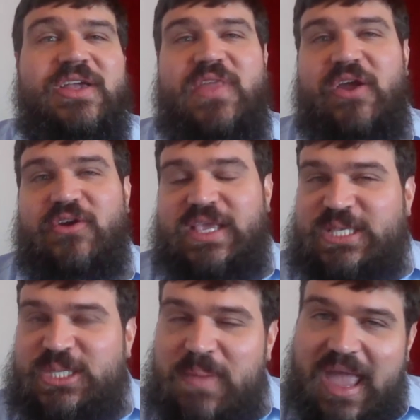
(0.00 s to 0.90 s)
They are
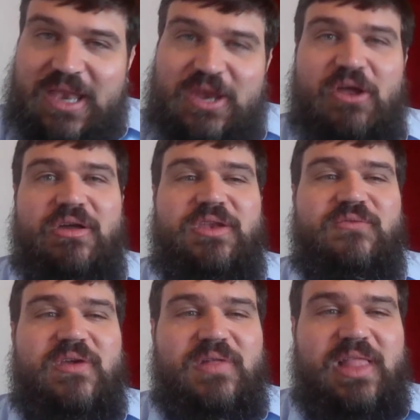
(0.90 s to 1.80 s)
expanded on in
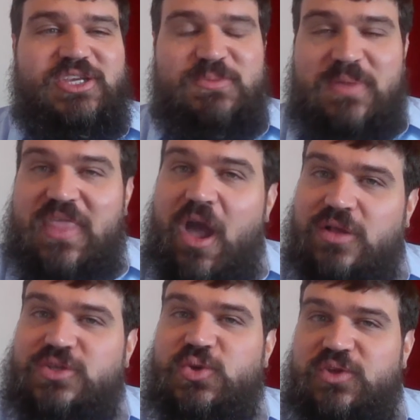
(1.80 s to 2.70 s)
Revelation, but they
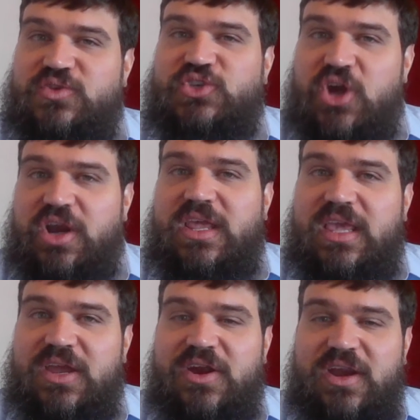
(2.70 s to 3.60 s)
all sort of start
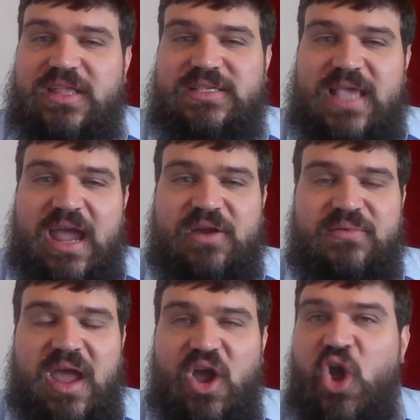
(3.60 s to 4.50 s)
here in
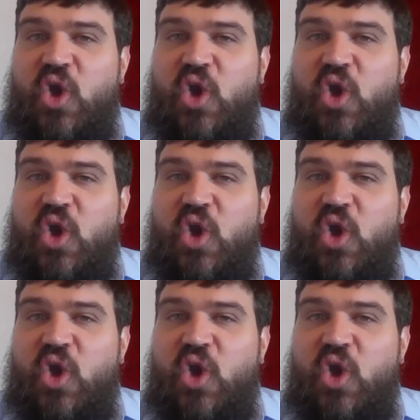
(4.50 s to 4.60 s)
Zechariah.